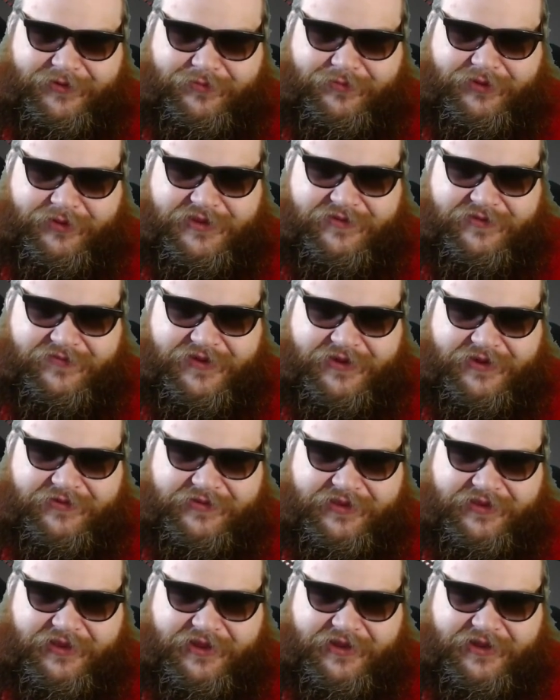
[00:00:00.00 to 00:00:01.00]
Pleasant
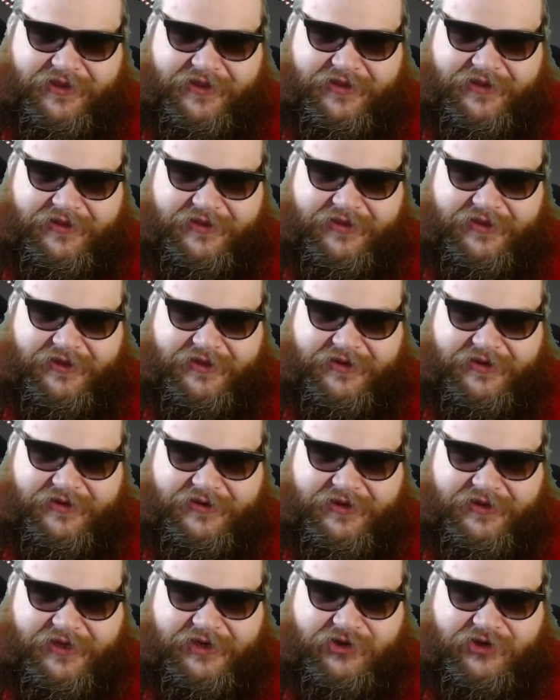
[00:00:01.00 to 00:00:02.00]
Fountains Lie
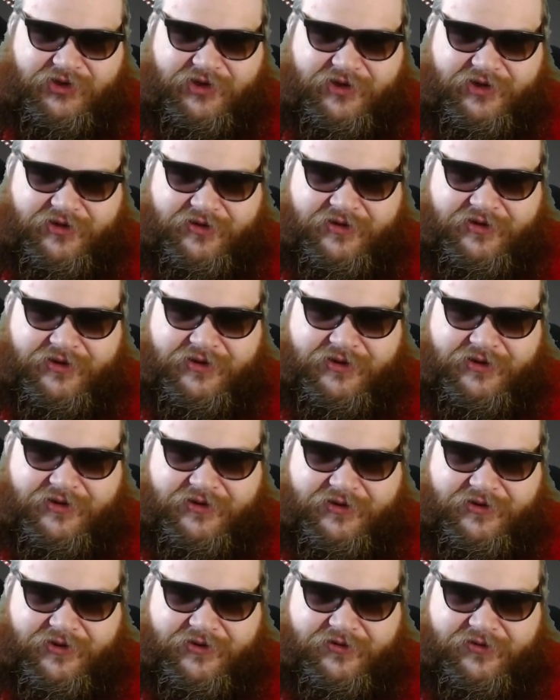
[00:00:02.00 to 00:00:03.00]
and Keishan
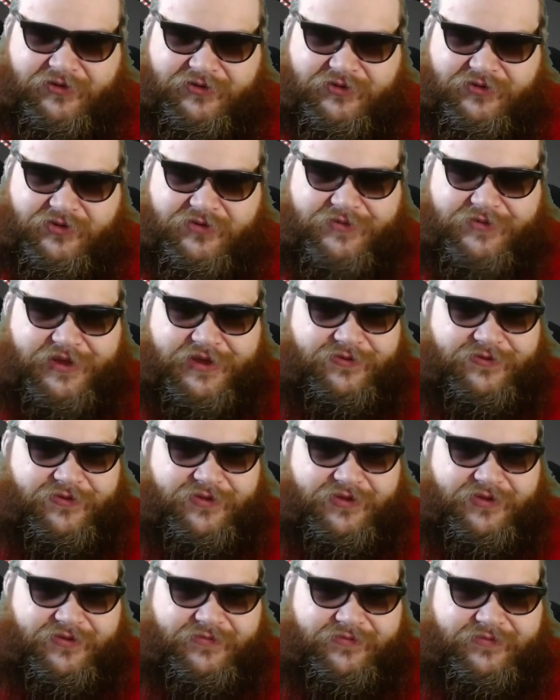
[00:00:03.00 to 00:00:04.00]
are the two best
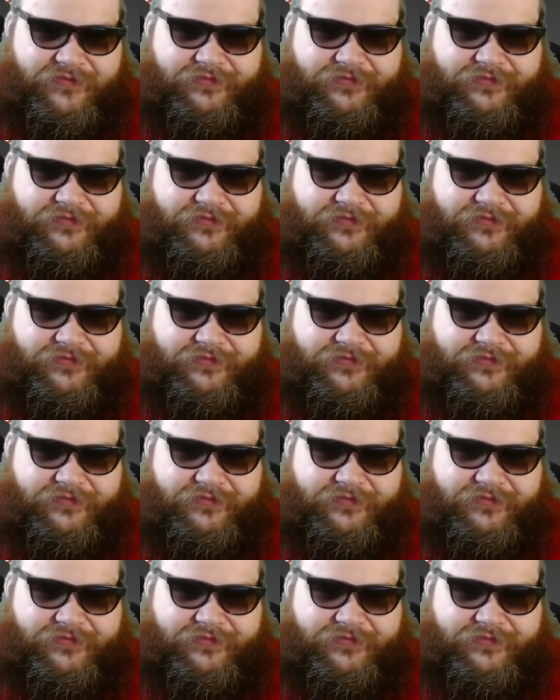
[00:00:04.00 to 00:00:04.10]
ones.